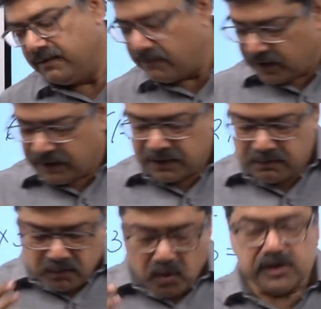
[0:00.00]
one of the
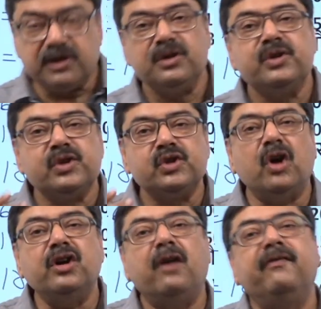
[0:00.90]
most
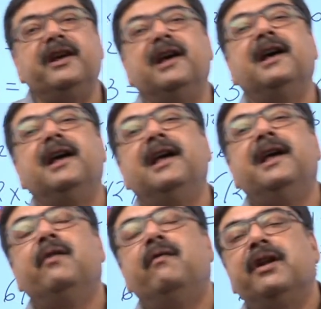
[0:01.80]
sought after,
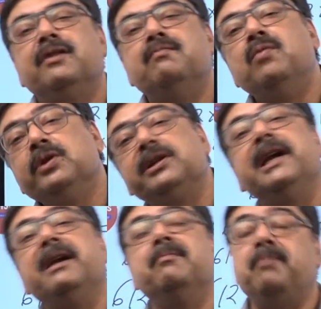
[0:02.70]
one of the most
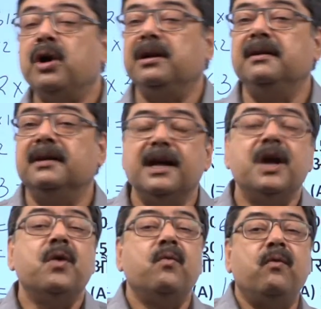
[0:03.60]
important,
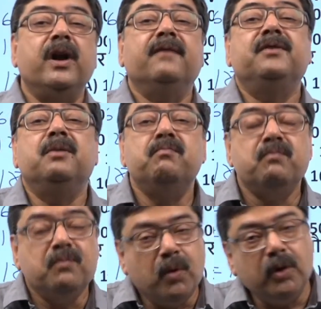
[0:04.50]
one of the
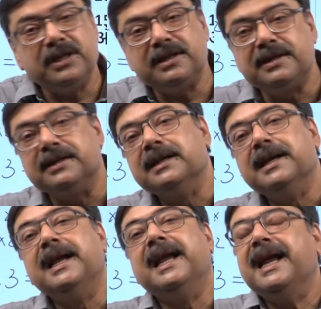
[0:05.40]
most
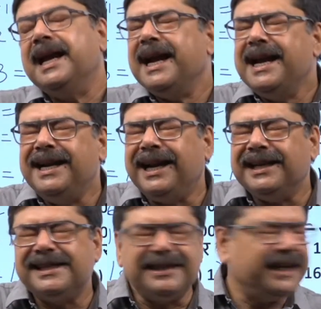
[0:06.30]

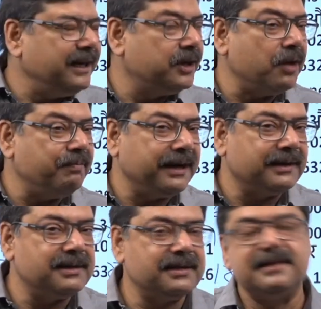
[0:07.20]
interesting
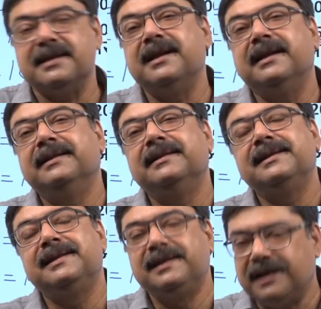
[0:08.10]
topics,
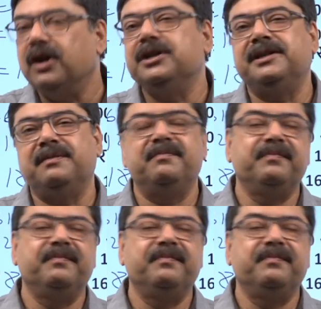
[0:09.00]
syllogism,